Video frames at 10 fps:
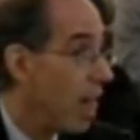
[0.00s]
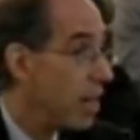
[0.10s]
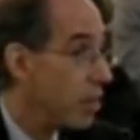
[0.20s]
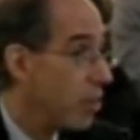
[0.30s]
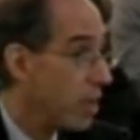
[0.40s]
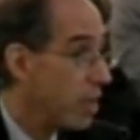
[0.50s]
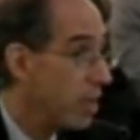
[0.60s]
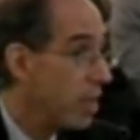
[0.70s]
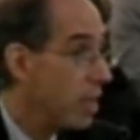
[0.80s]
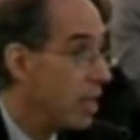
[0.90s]
adequate.
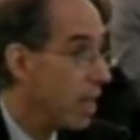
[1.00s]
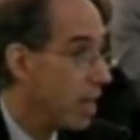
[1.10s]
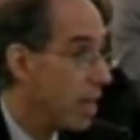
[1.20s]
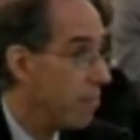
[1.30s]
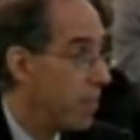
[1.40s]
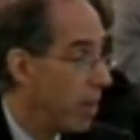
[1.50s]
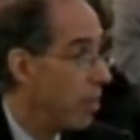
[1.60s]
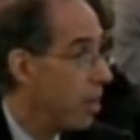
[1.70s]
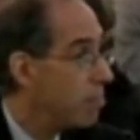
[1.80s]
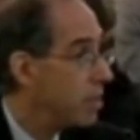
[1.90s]
Um, now,
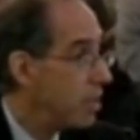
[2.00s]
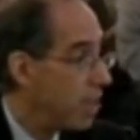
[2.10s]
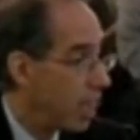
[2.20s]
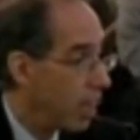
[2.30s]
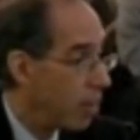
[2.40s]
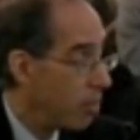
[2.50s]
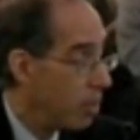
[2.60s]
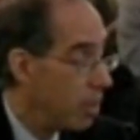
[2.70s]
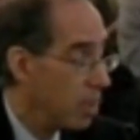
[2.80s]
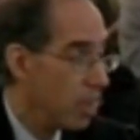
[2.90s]
up to now,
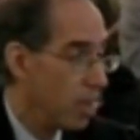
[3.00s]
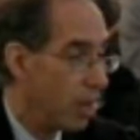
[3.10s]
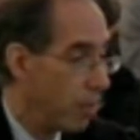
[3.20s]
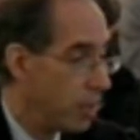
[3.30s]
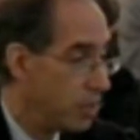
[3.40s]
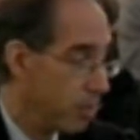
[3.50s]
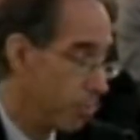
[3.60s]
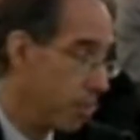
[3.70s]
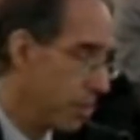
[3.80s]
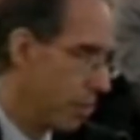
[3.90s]

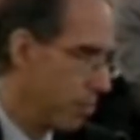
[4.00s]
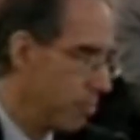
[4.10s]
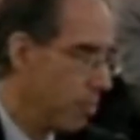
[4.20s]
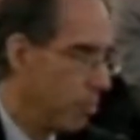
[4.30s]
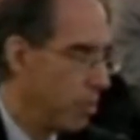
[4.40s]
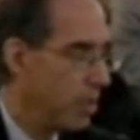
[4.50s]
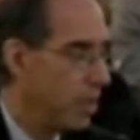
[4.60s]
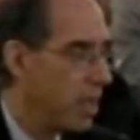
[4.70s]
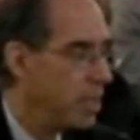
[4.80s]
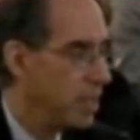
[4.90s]
OHRP, or more
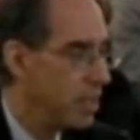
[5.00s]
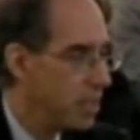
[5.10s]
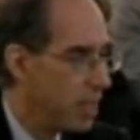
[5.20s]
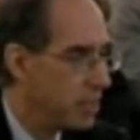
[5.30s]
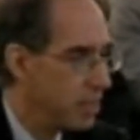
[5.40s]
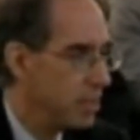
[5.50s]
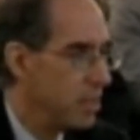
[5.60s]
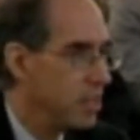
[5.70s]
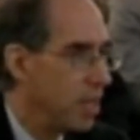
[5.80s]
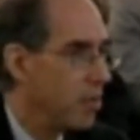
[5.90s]
broadly HHS, since
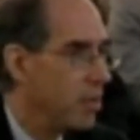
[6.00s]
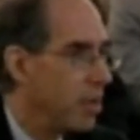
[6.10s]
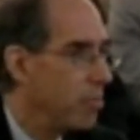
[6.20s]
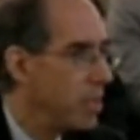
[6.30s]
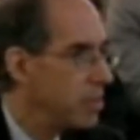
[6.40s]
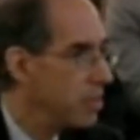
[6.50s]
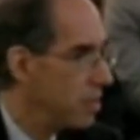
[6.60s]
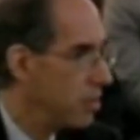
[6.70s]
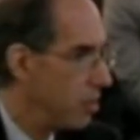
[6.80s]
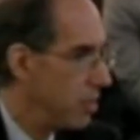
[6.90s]
its secretary makes these
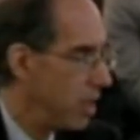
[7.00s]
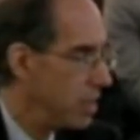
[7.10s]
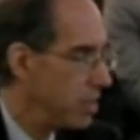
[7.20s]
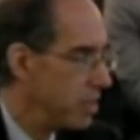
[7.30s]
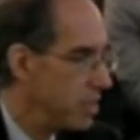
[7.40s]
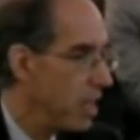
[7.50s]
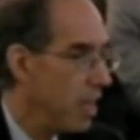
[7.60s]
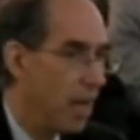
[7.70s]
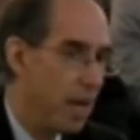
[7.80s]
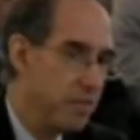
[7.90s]
determinations,
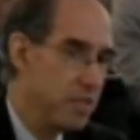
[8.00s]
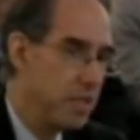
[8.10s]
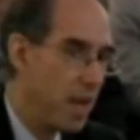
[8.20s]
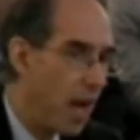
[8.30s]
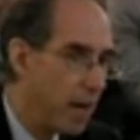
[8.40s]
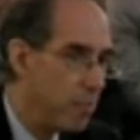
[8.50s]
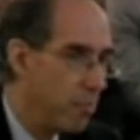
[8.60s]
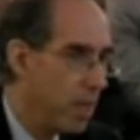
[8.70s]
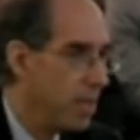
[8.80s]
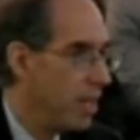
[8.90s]
has not
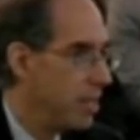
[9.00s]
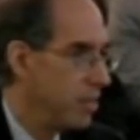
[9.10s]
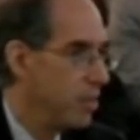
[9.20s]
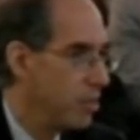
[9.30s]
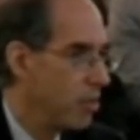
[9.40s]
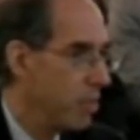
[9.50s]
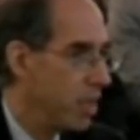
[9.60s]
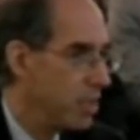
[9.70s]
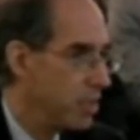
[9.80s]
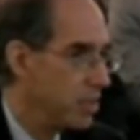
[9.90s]
made any
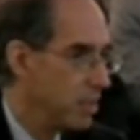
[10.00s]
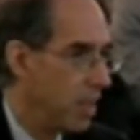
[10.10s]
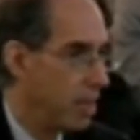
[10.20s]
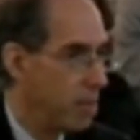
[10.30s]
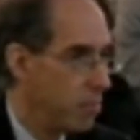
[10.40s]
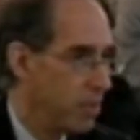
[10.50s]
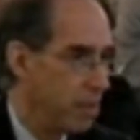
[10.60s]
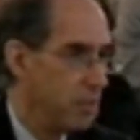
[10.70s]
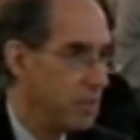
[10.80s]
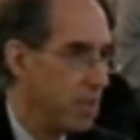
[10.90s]
determinations that a
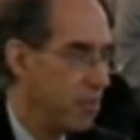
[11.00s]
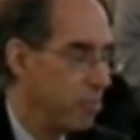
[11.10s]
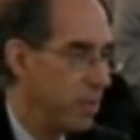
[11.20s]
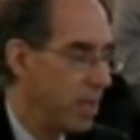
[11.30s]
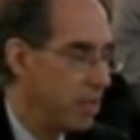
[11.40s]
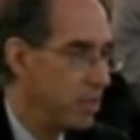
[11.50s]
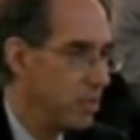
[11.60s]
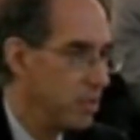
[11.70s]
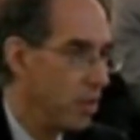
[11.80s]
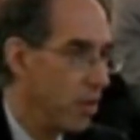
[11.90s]
particular set of
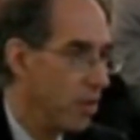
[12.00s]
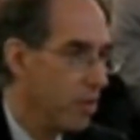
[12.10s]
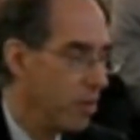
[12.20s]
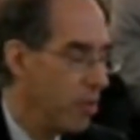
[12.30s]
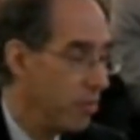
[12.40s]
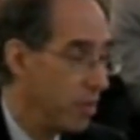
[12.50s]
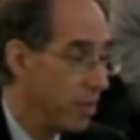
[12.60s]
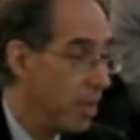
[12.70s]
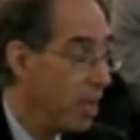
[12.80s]
protections are equivalent.